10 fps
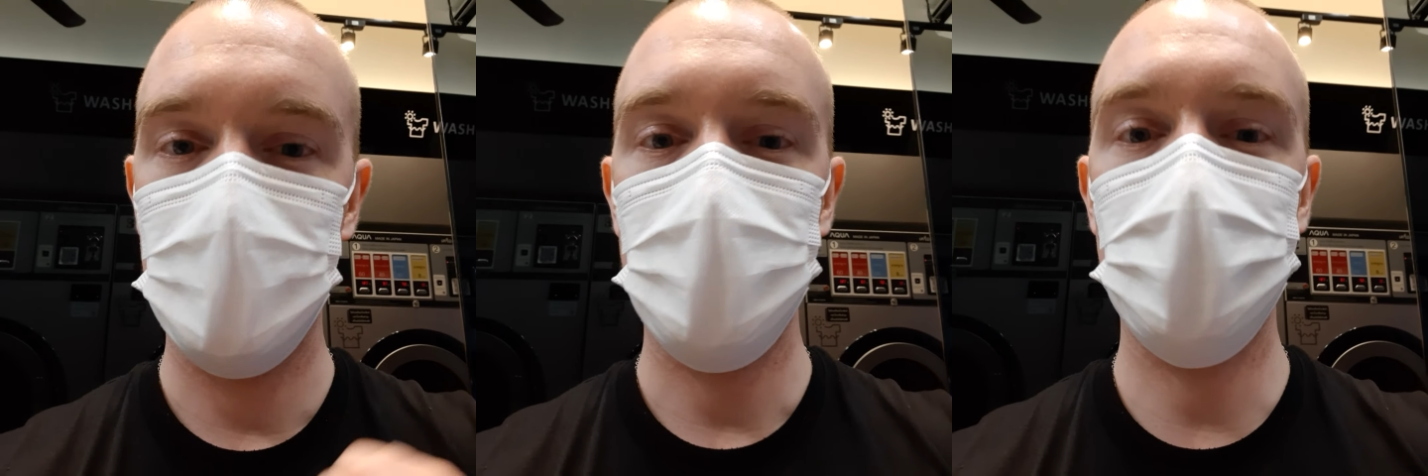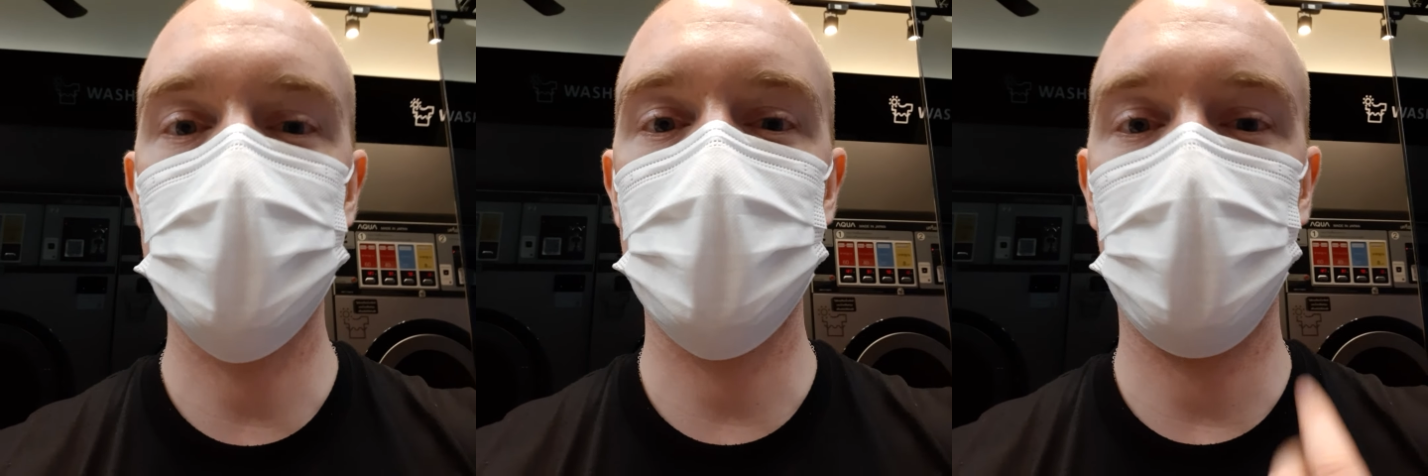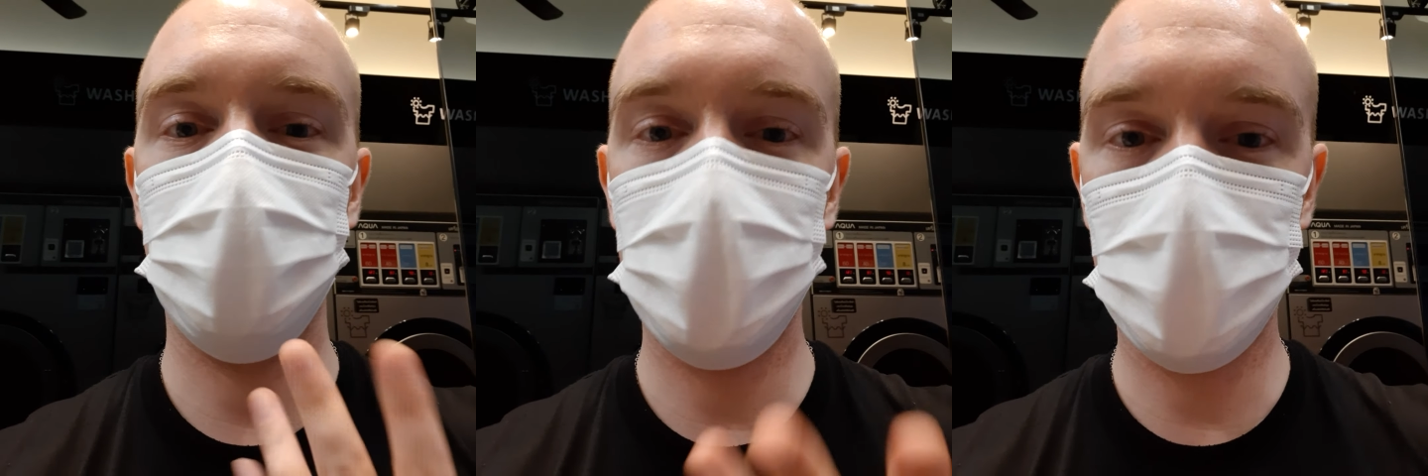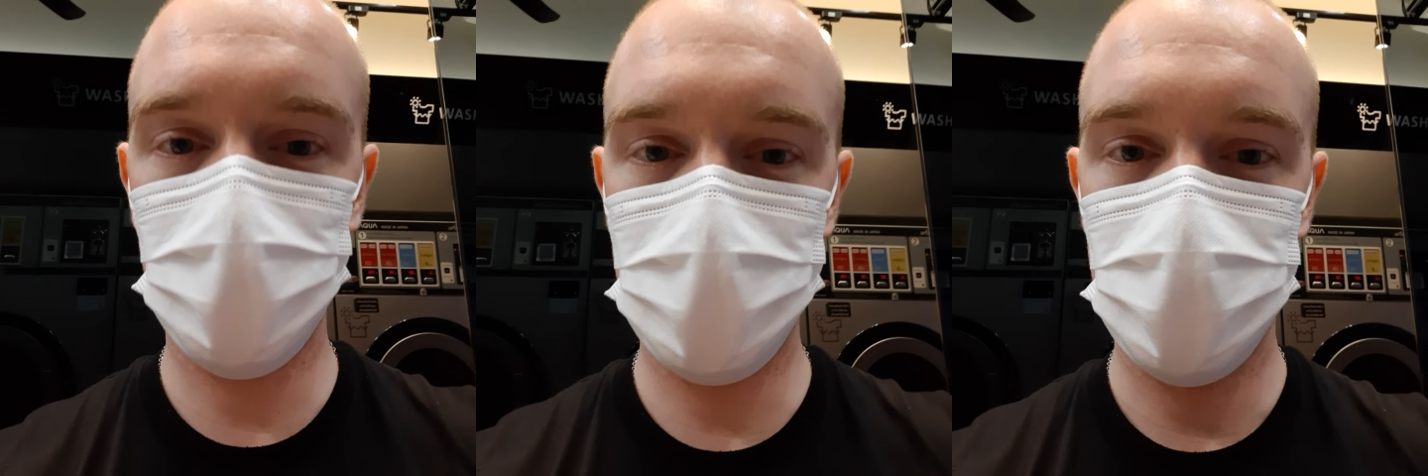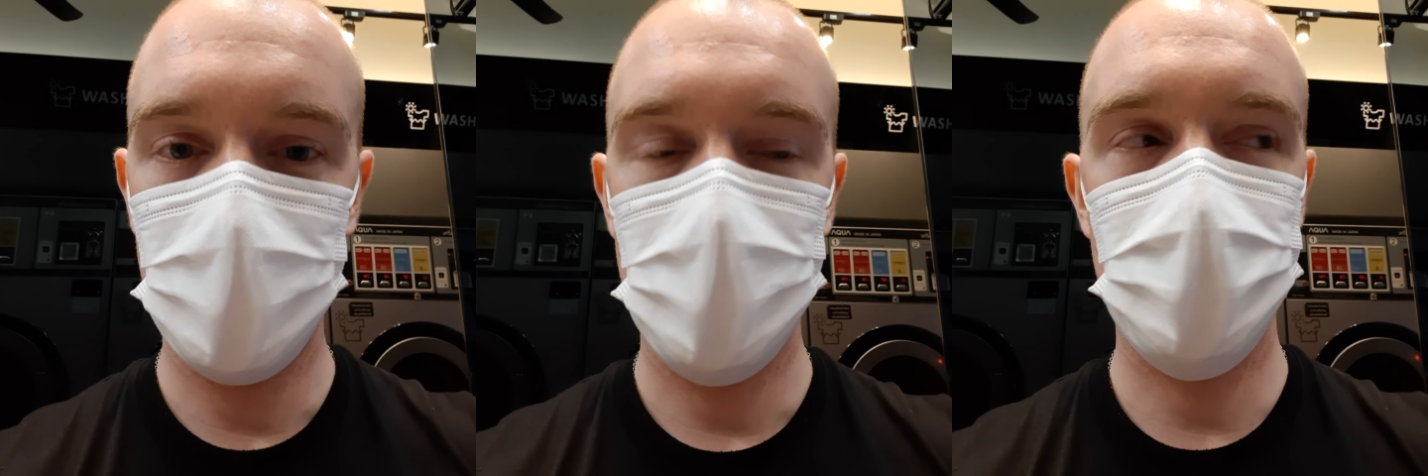It's the liquid
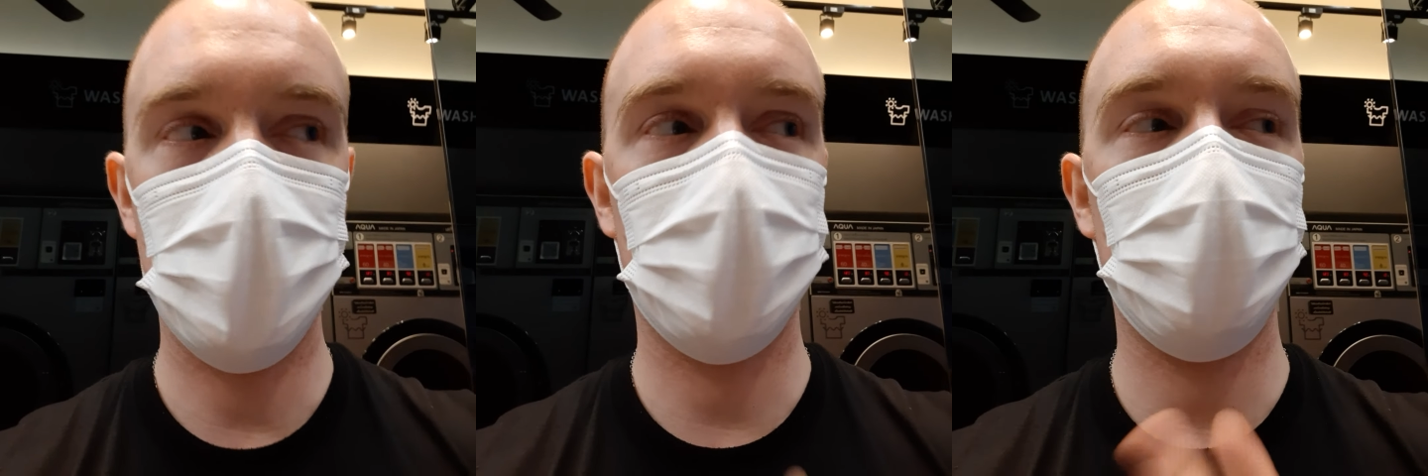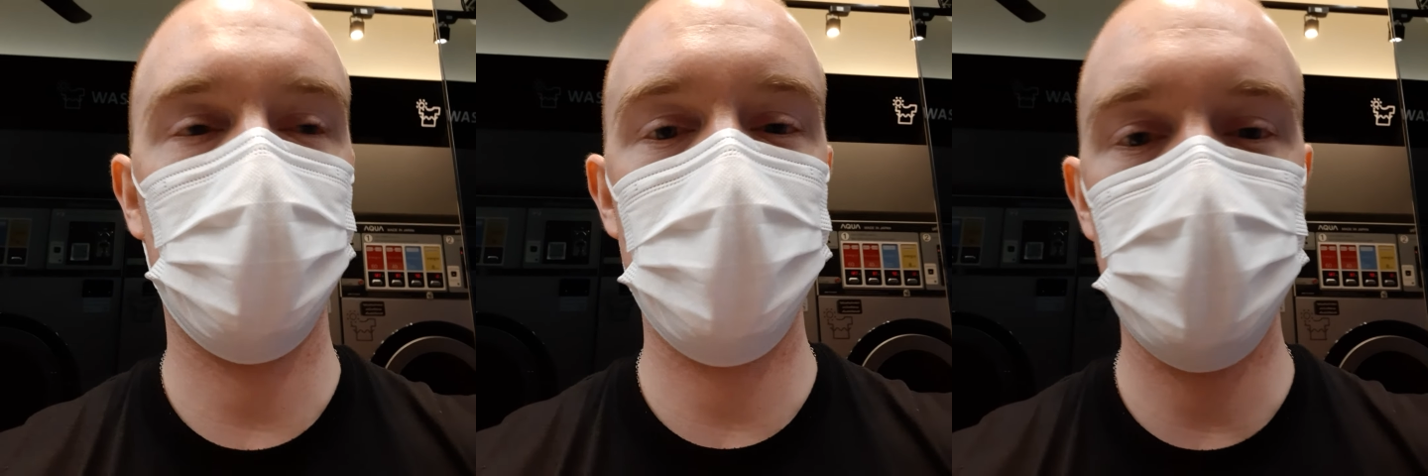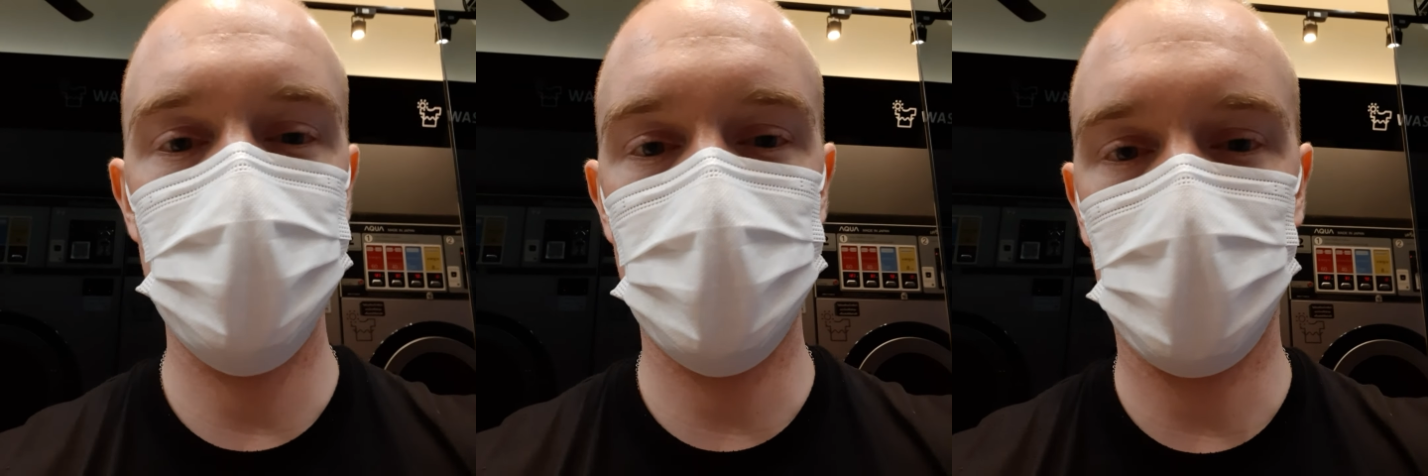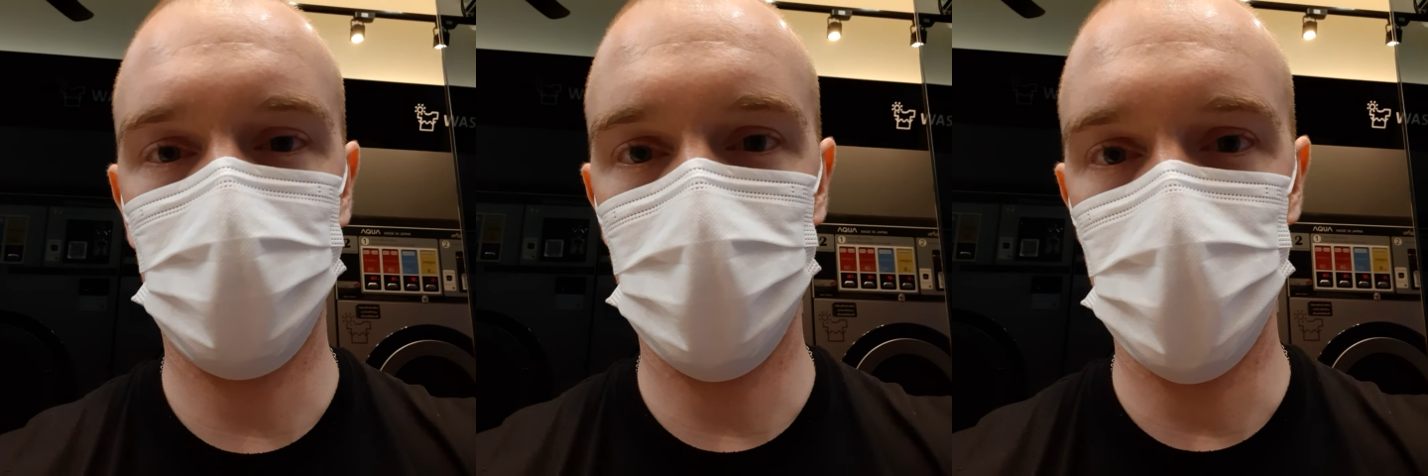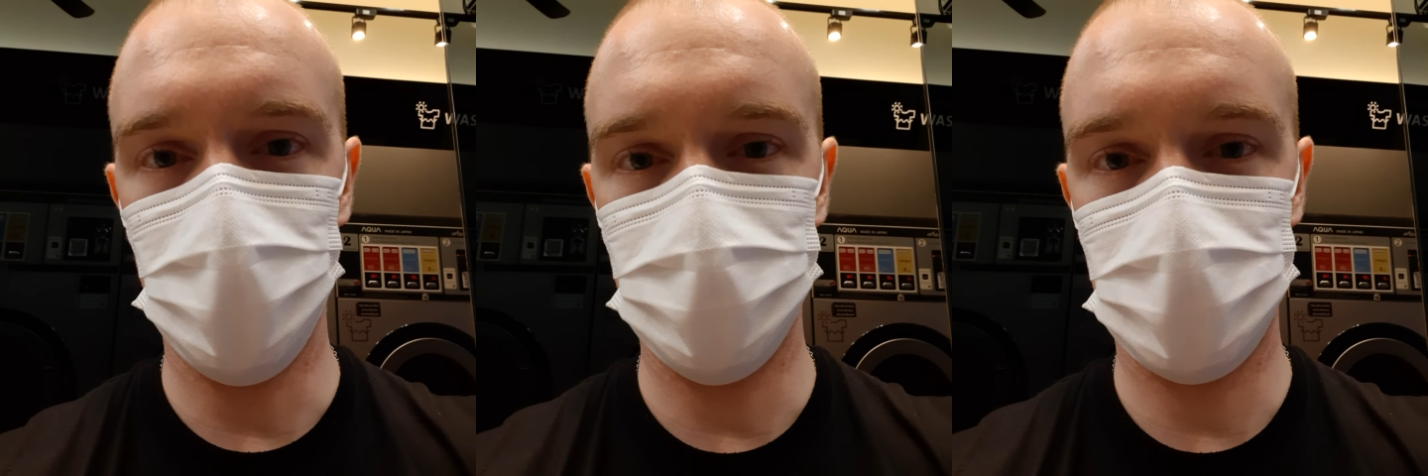that cleans the clothes.